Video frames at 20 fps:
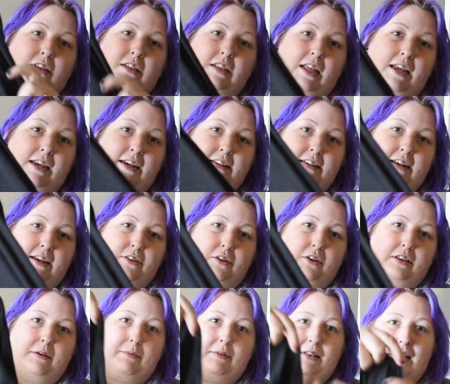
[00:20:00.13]
liked. I thought
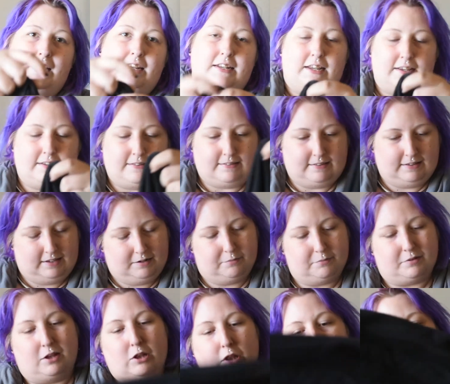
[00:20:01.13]
that would lay nicely, and it was
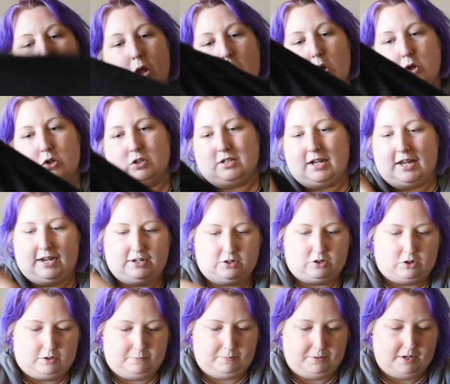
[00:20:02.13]
a long tank
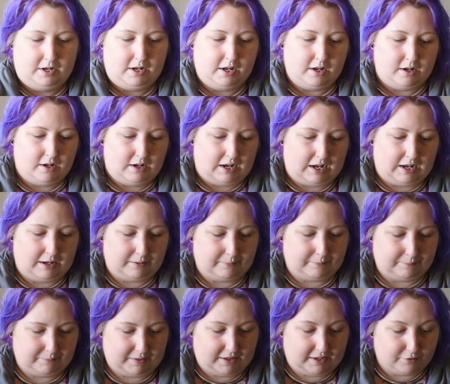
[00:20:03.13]
top.
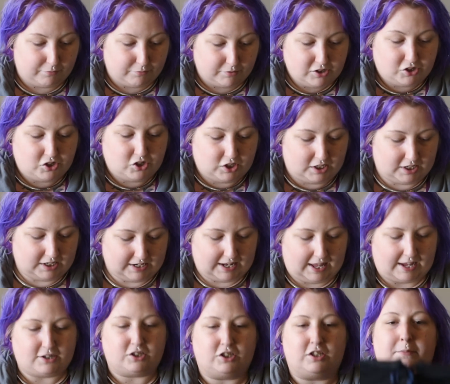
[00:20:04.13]
And originally it
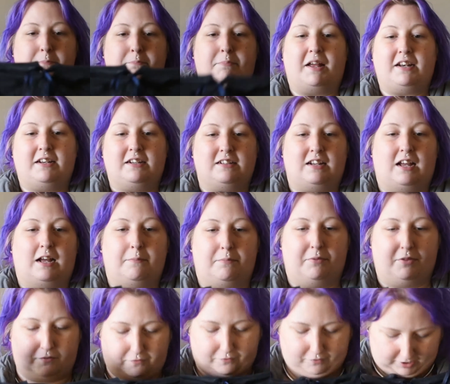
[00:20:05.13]
actually buttoned up
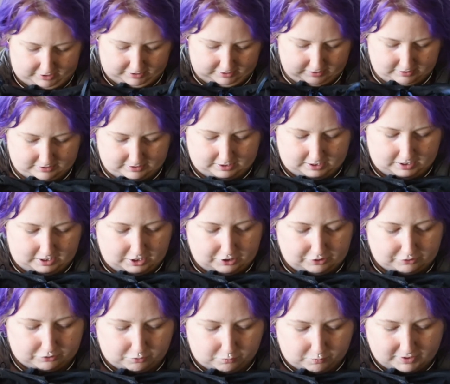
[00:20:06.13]
the front.
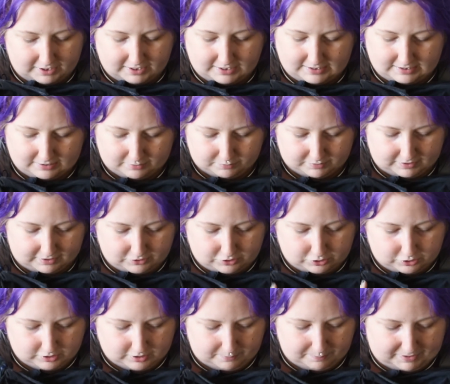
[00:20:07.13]
So what I did was I
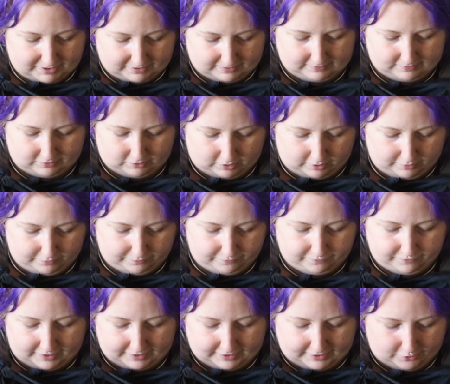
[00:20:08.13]
took the buttons off,
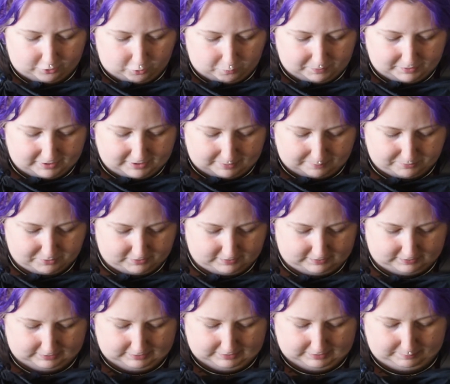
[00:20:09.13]
and I opened it up just
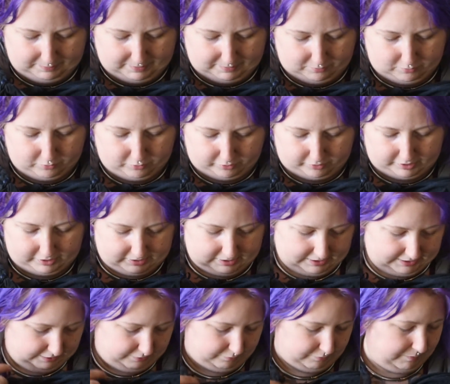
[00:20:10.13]
a little bit more and
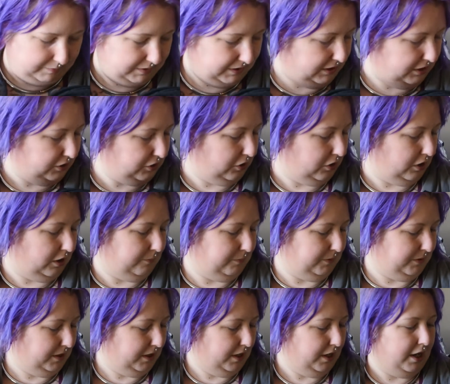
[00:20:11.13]
tied a ribbon at the top.
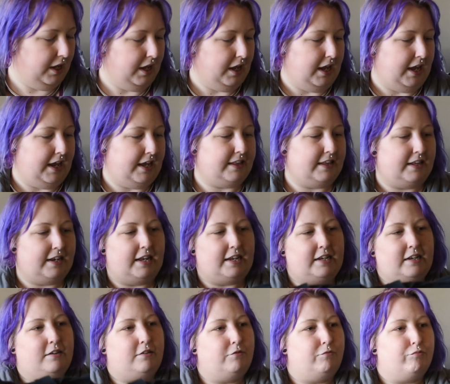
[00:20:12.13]
And then I
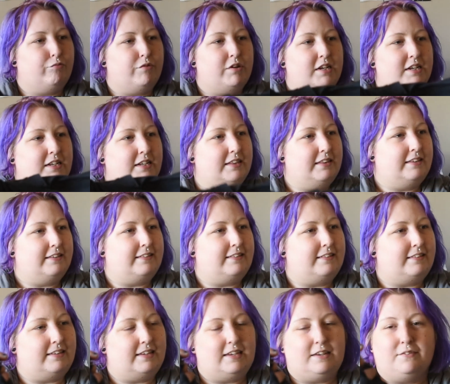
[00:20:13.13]
redid the
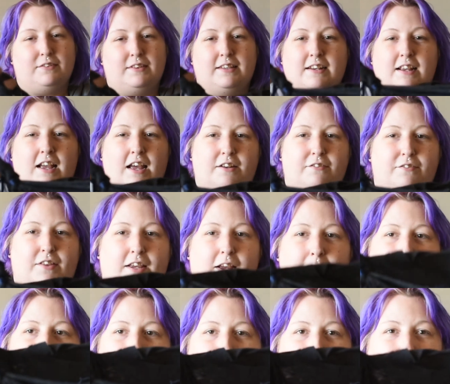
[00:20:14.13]
sleeves in kind of like a
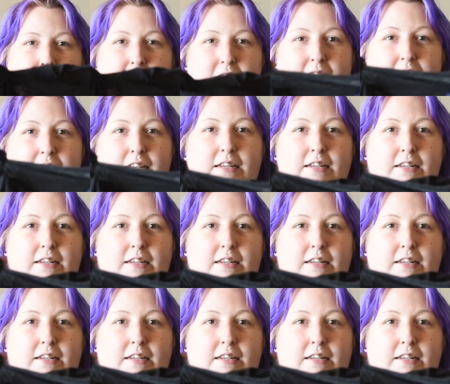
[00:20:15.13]
braided